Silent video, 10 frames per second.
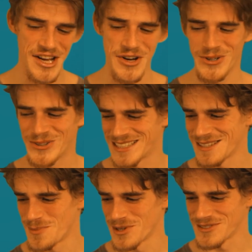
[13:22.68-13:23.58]
Oh,
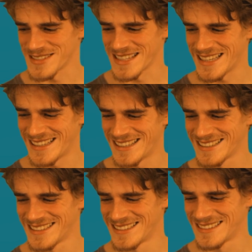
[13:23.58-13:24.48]
Tim Berners-Lee.
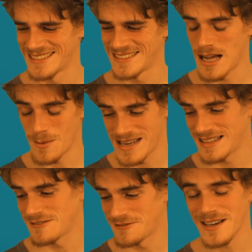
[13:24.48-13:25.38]
I
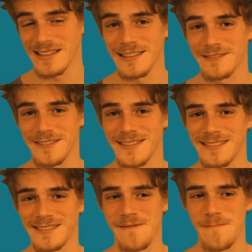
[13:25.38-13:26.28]
mean, fair enough.
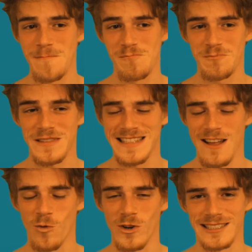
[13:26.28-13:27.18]
It's
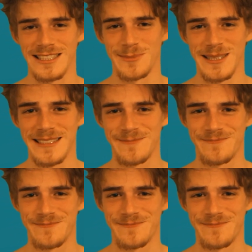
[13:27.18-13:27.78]
not one company.